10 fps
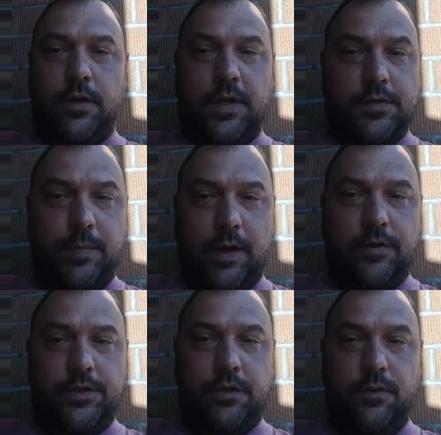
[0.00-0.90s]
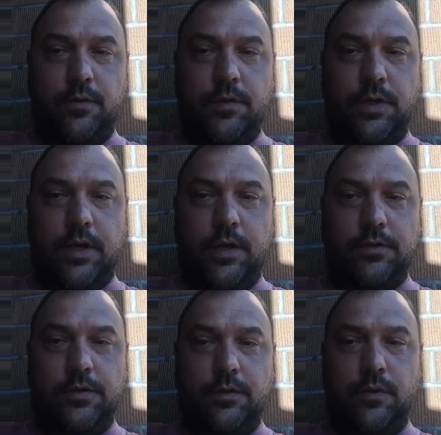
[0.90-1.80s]
inspires you
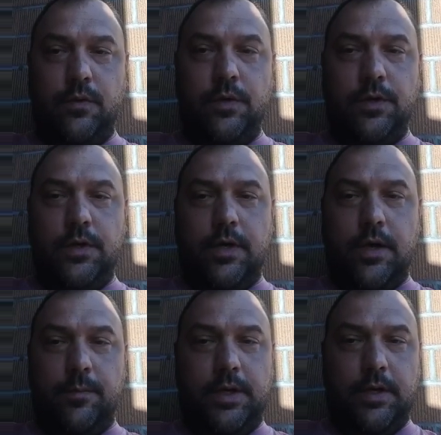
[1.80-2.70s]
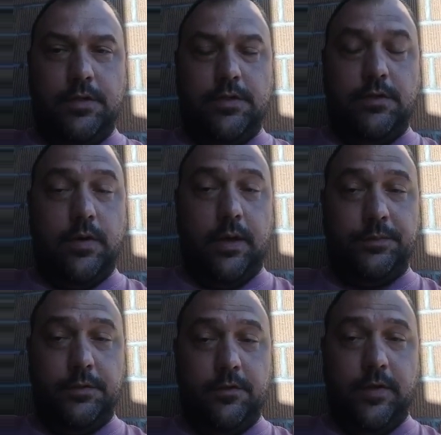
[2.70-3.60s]
to begin to
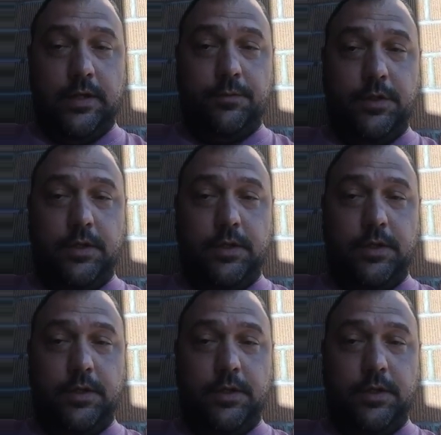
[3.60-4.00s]
help to develop.